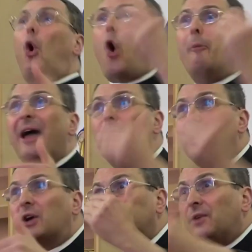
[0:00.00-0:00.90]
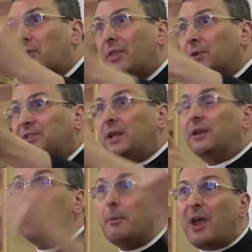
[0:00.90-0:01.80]
O Mary, conceived without sin,
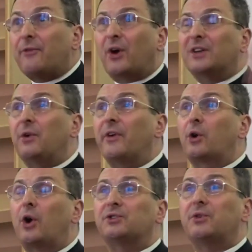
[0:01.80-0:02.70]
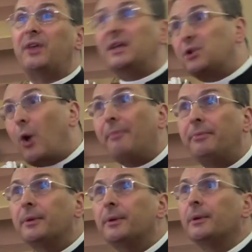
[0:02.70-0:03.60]
pray for us who have cross to thee, and so on.
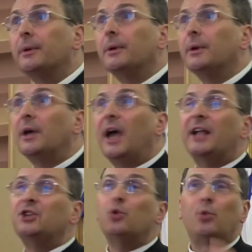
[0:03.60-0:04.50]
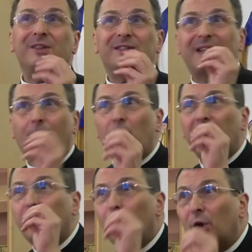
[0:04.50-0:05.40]
And you will somewhere
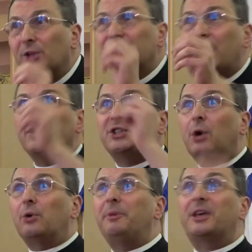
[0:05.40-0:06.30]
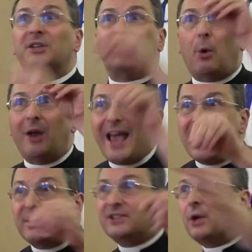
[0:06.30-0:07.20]
in the world save a soul, because Our
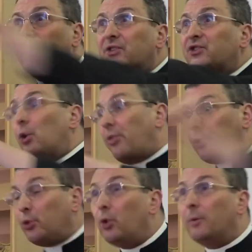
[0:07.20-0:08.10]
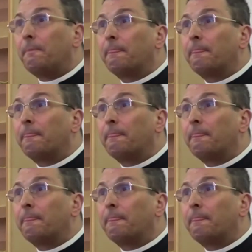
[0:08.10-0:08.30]
Lady saves a soul through you.